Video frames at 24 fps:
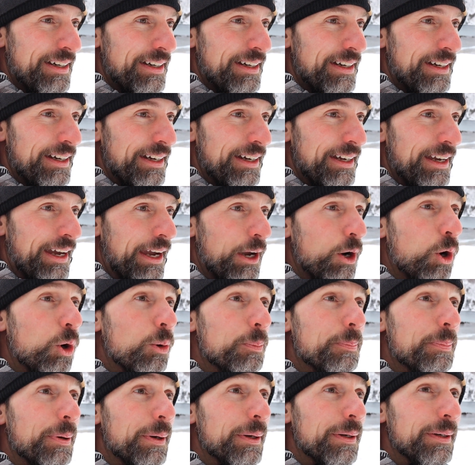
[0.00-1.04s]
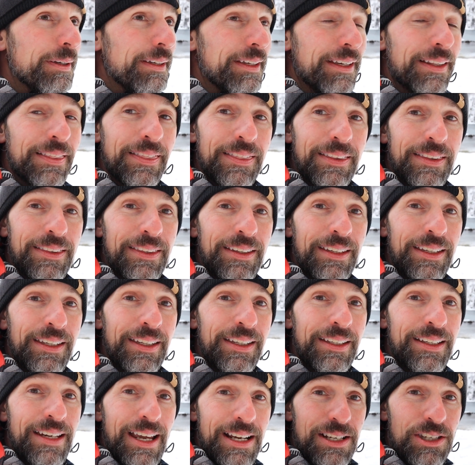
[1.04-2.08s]
I hope in
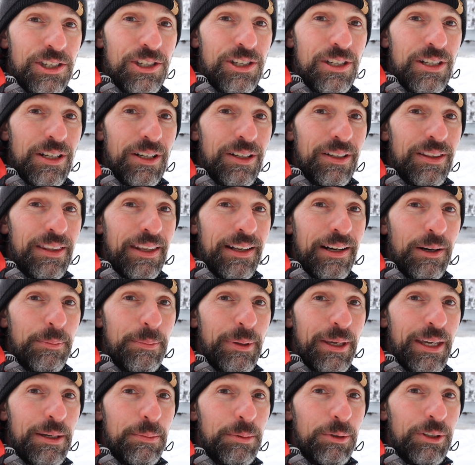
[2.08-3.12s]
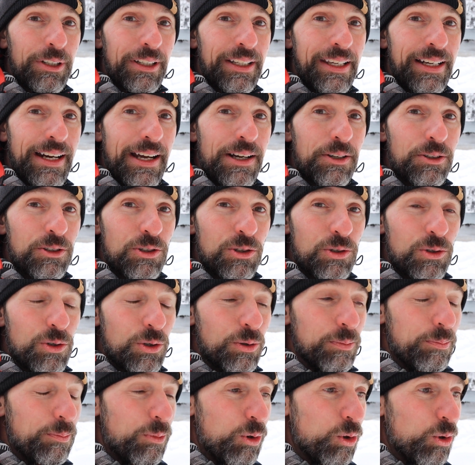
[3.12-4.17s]
the next year that I'll be able to get out and
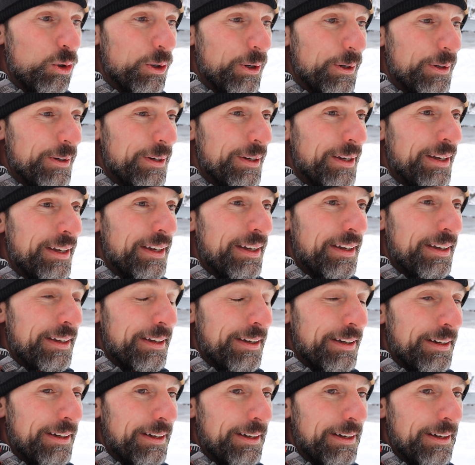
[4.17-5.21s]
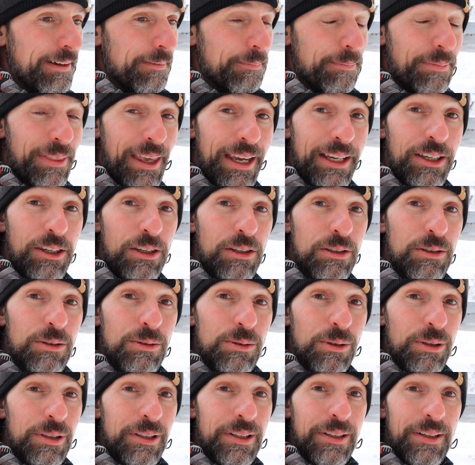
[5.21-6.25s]
shoot more. Thank
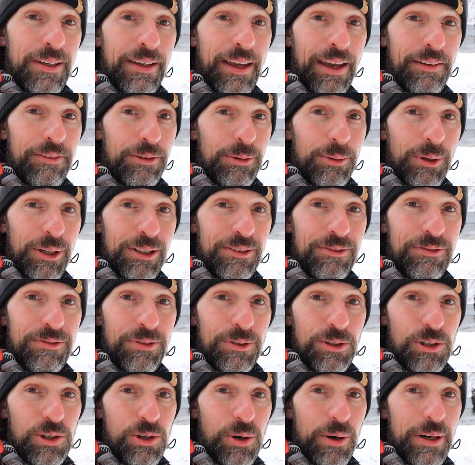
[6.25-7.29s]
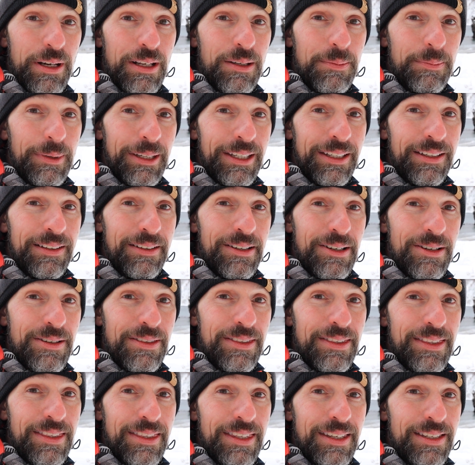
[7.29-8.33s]
you, everyone, for joining me
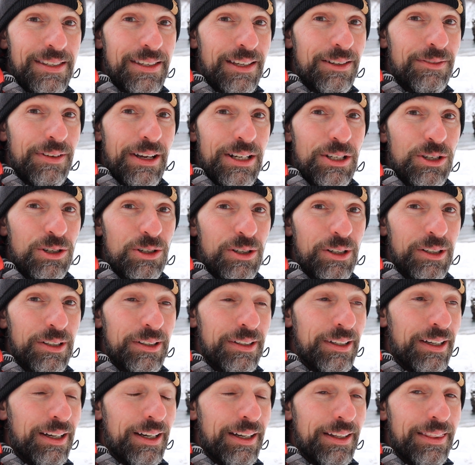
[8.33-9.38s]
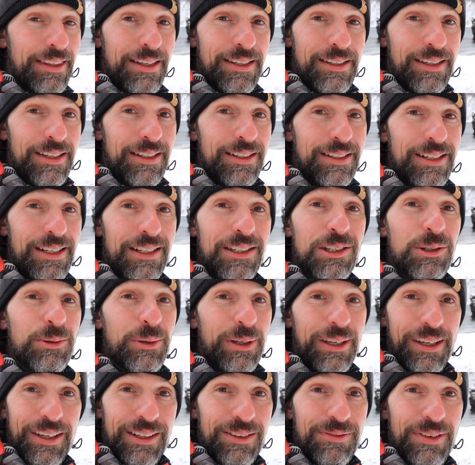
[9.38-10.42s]
on this adventure, this
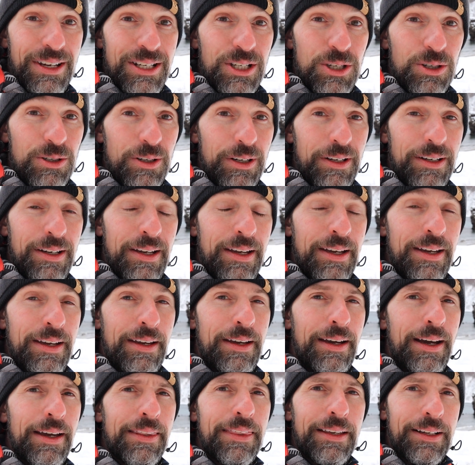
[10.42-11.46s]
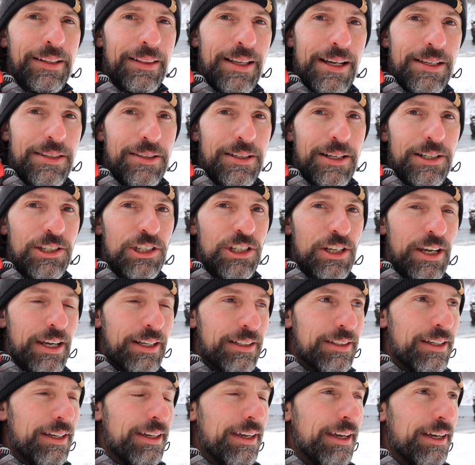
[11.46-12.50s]
continuing adventure. I think last I
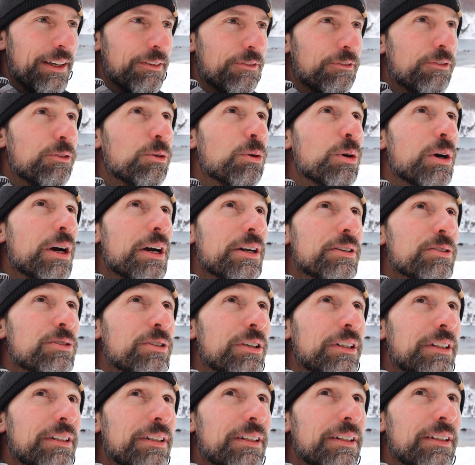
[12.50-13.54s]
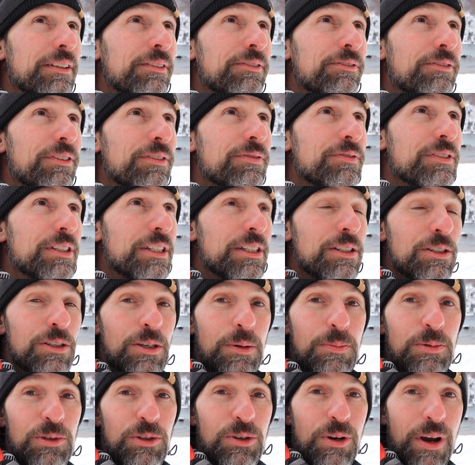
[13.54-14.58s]
checked, I had 415
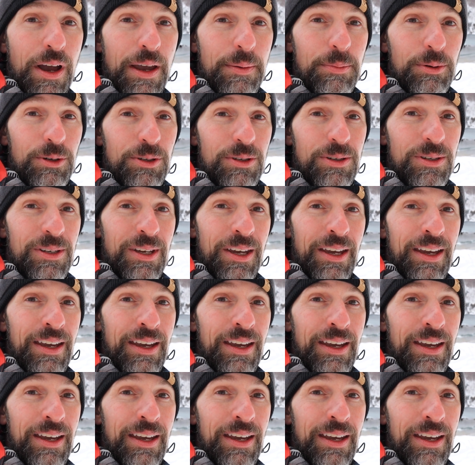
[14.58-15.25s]
subscribers.